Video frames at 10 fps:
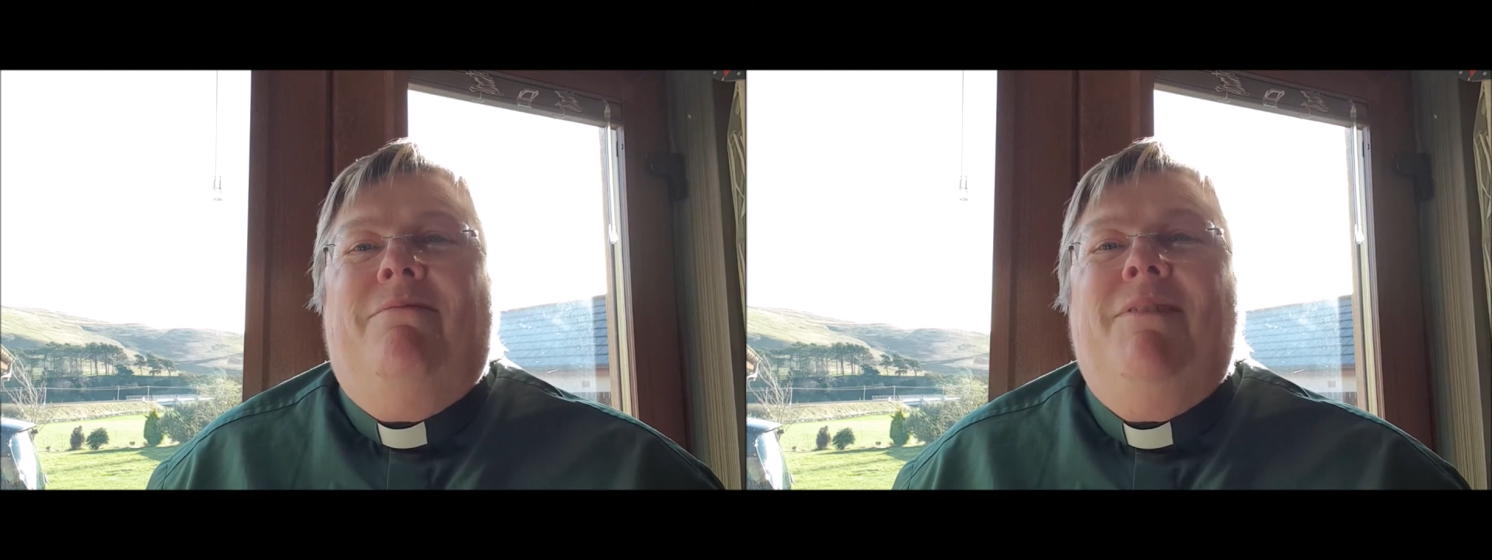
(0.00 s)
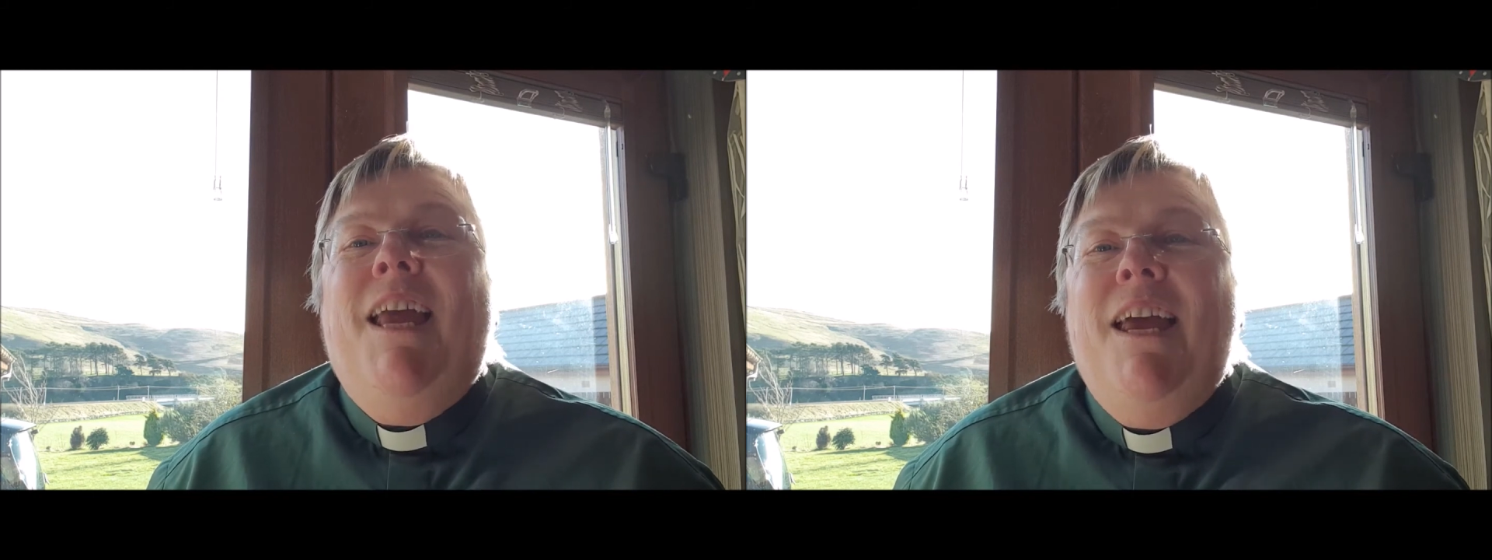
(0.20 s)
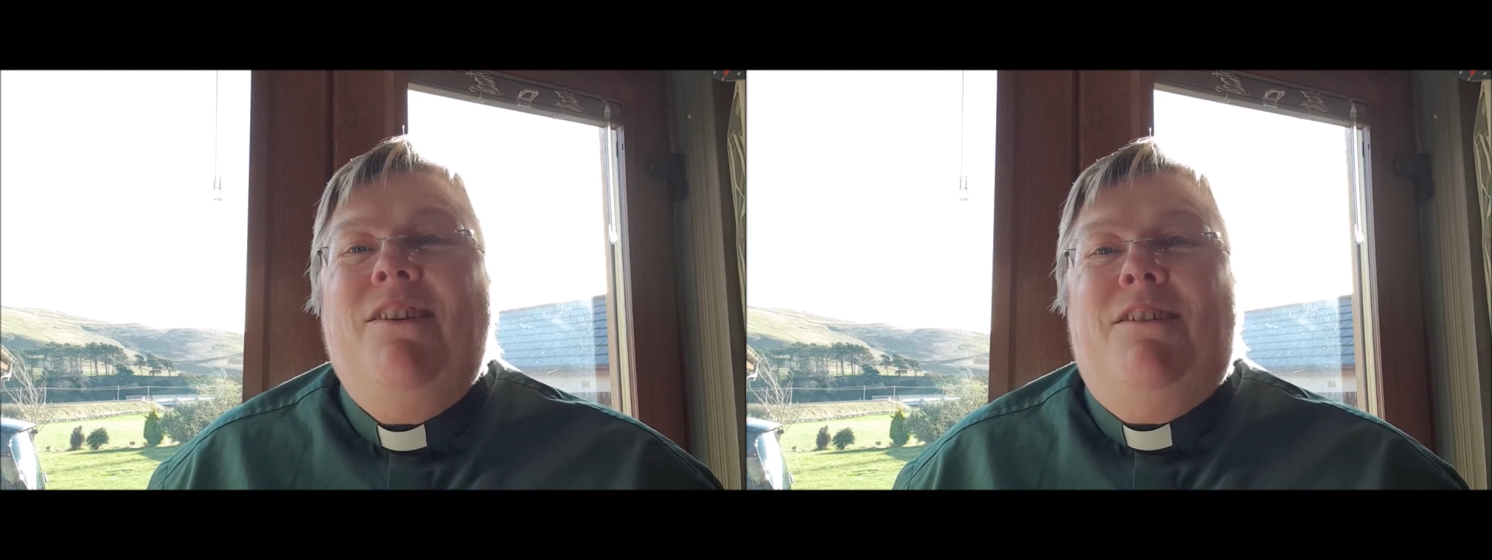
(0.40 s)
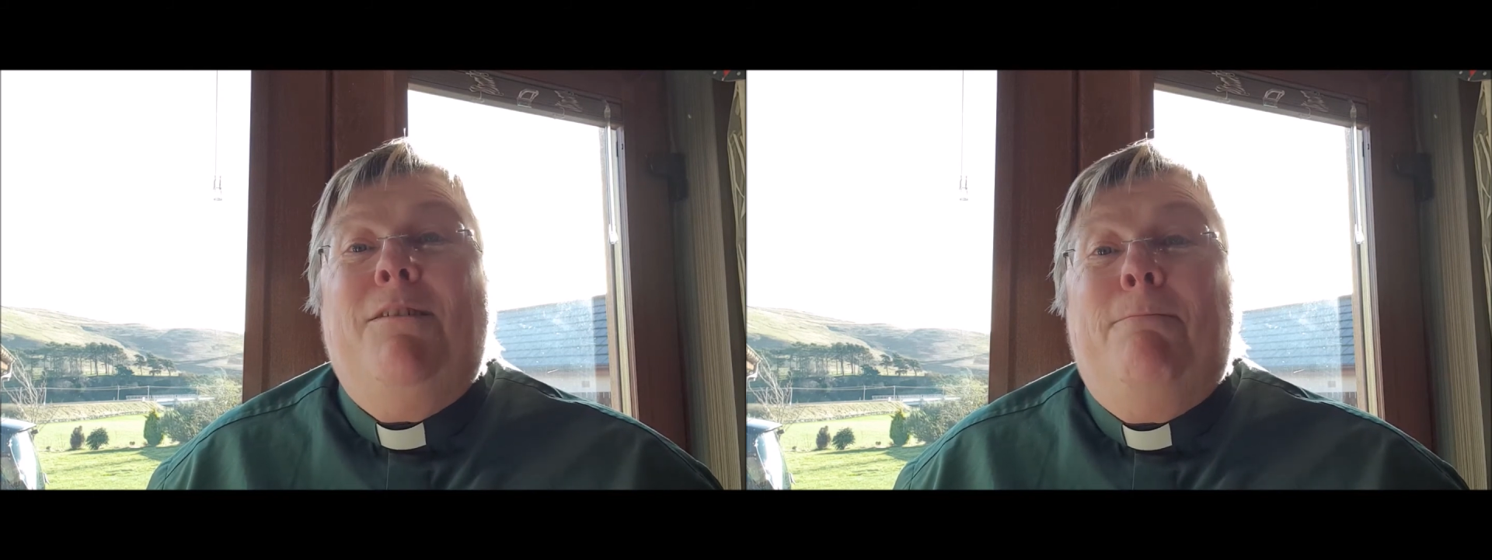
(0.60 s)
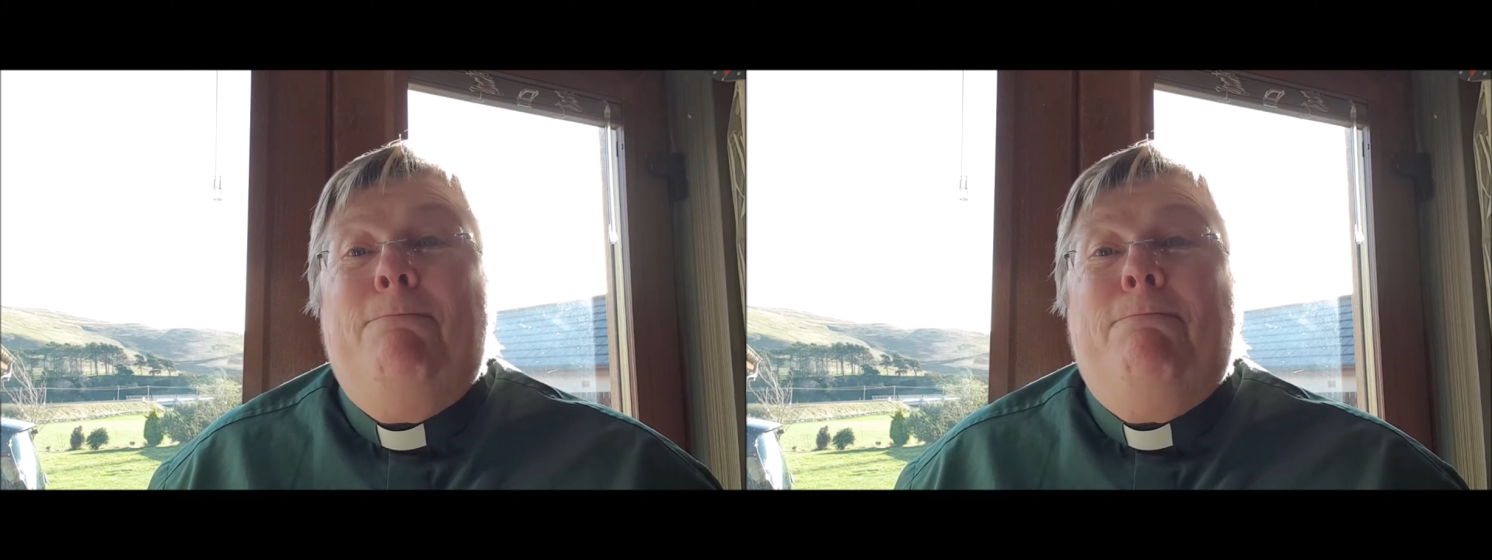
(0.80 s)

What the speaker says: Yes.